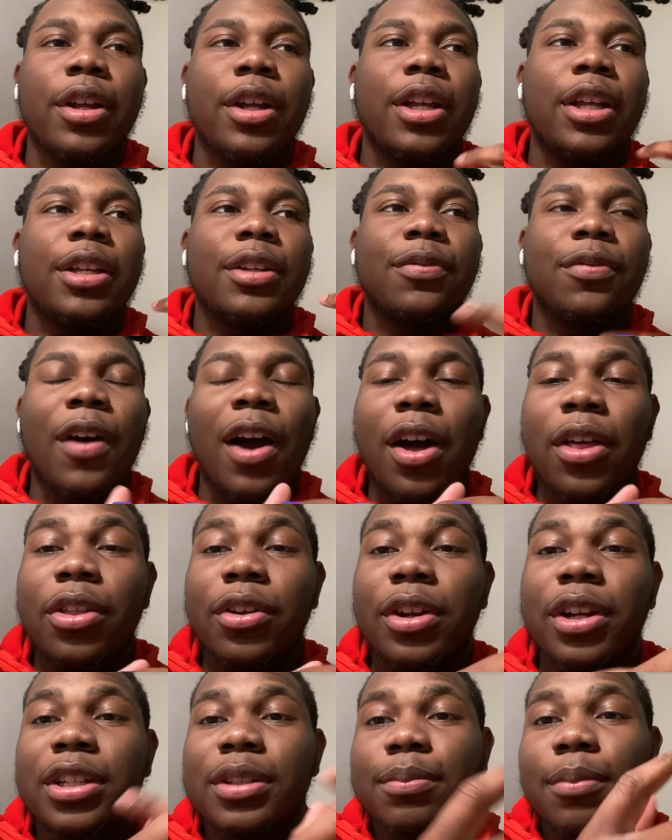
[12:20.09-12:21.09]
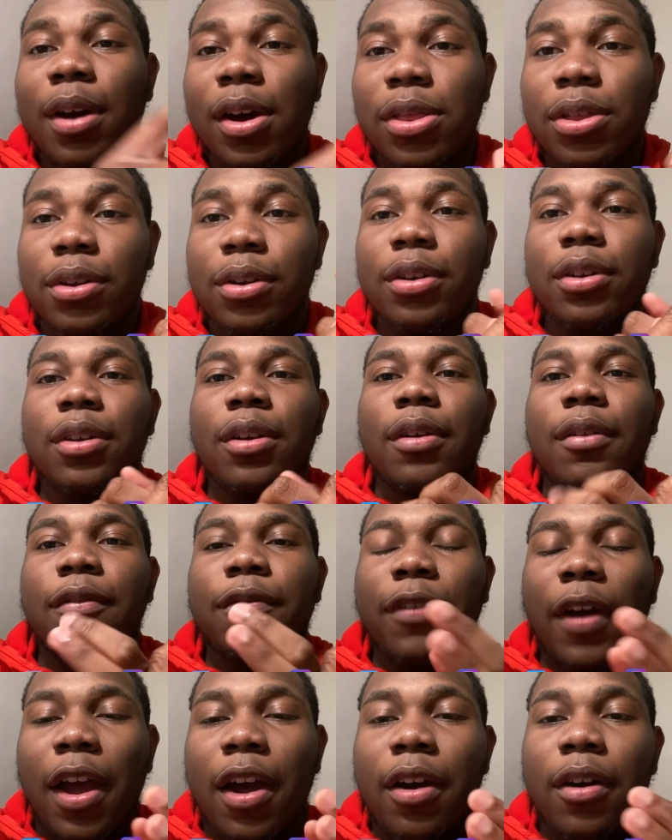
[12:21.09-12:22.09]
His father and his mother
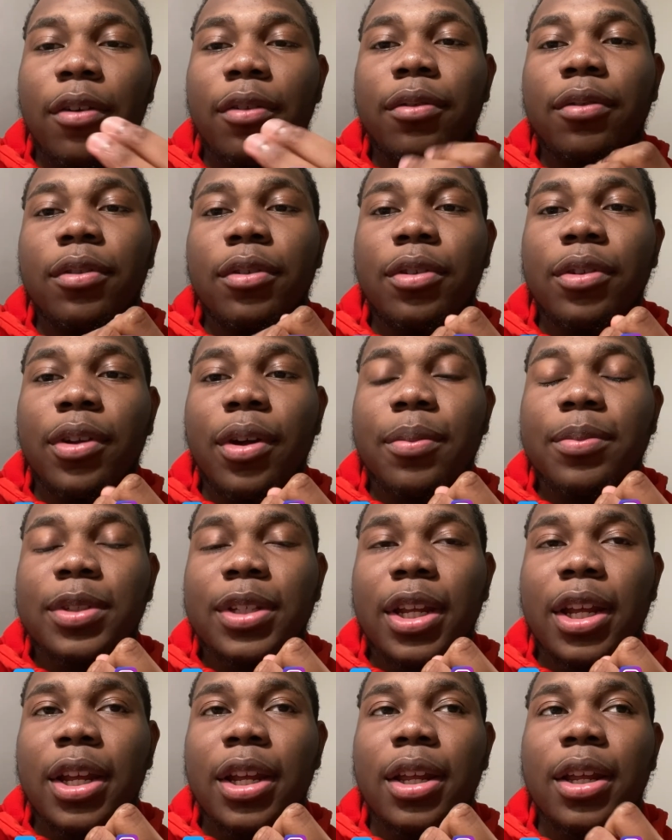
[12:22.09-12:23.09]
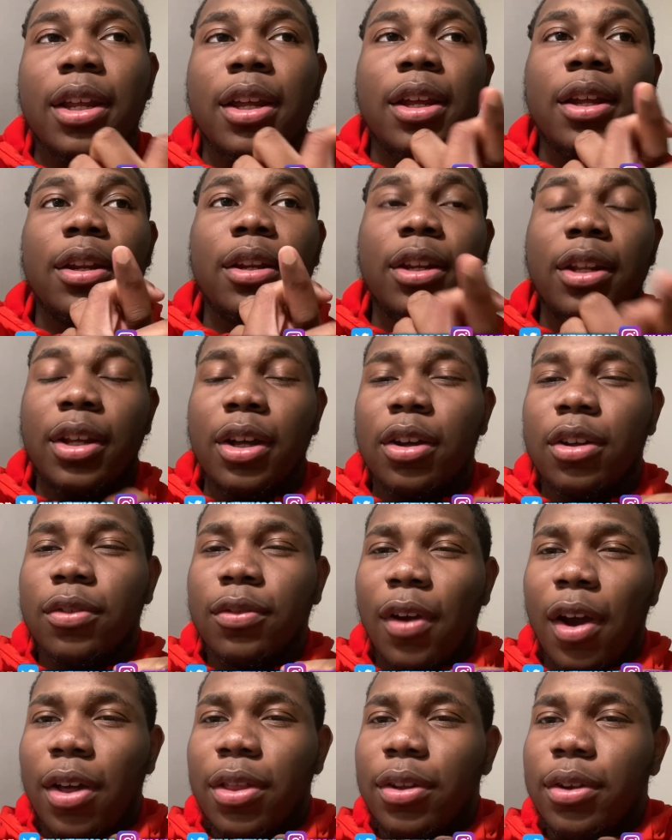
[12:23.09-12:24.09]
found, you know what I'm saying, Dio's
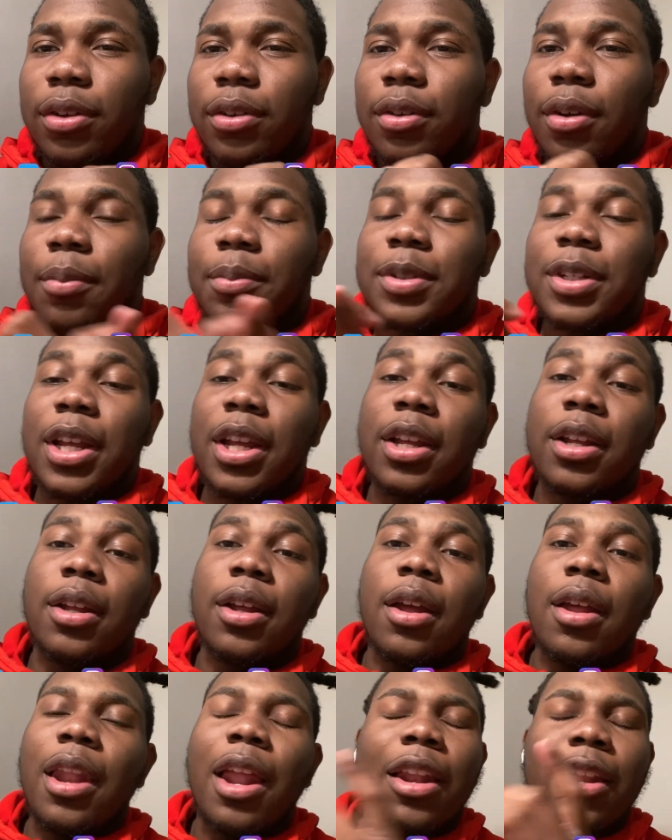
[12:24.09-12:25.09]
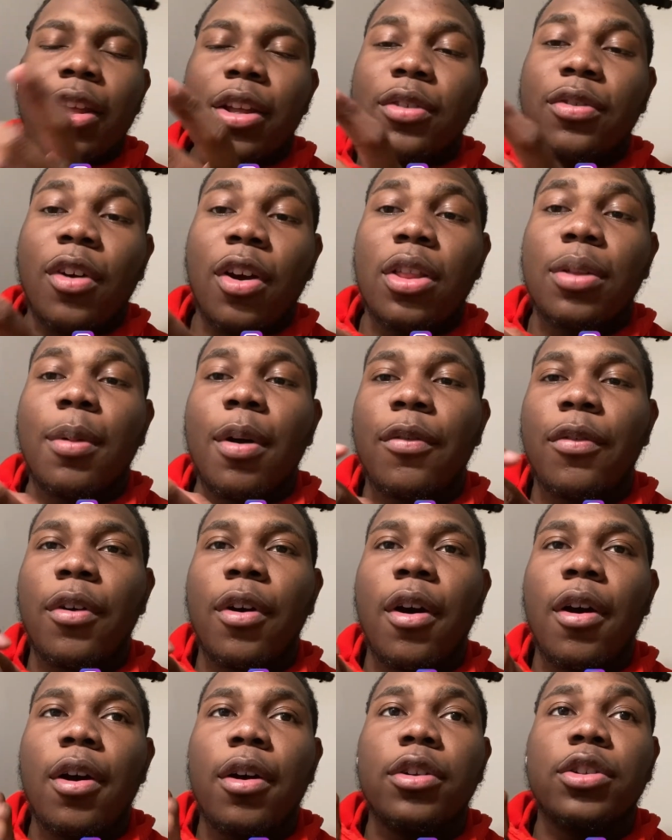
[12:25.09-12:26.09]
father. You know what I'm saying? Not Dio's father, my
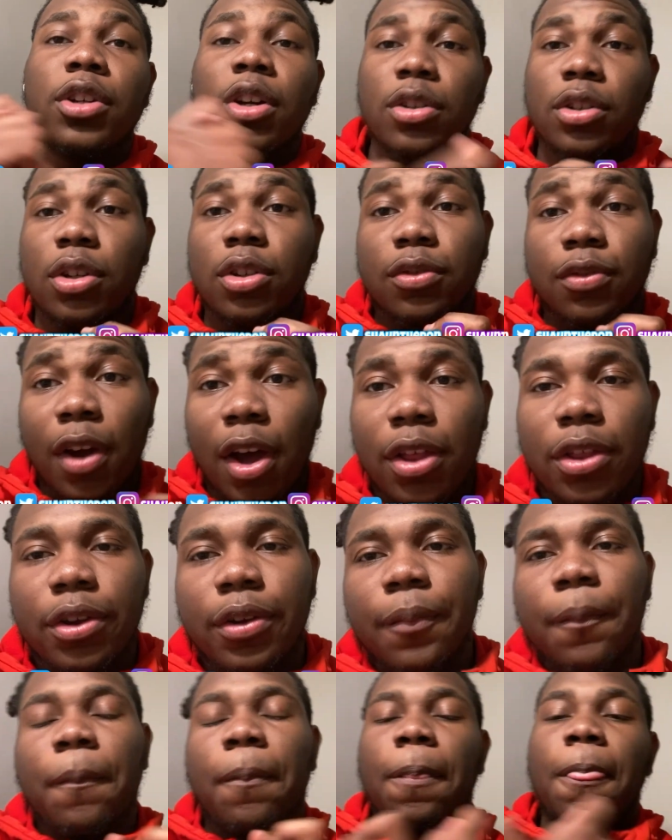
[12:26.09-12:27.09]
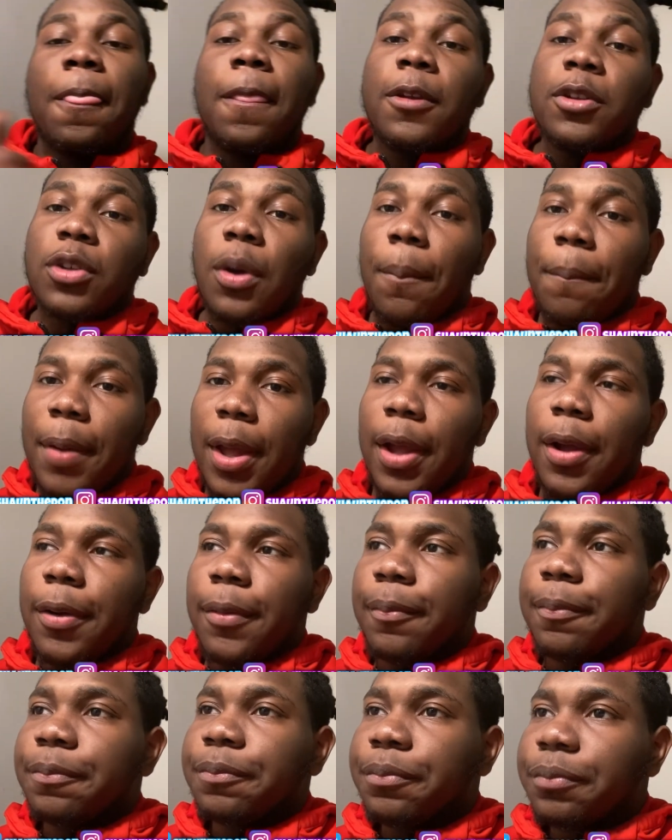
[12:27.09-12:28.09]
fault. Uh, Jojo's father. So
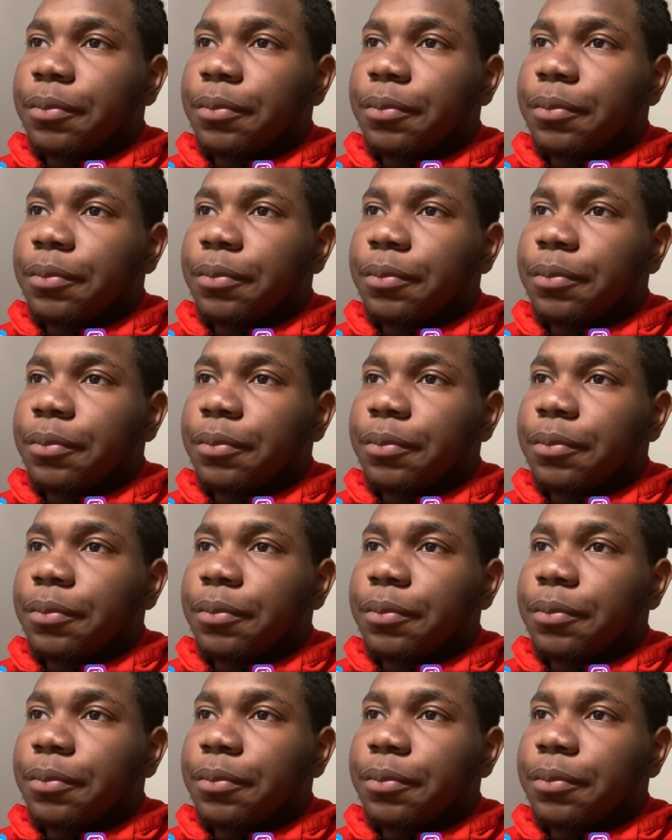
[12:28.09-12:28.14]
bam.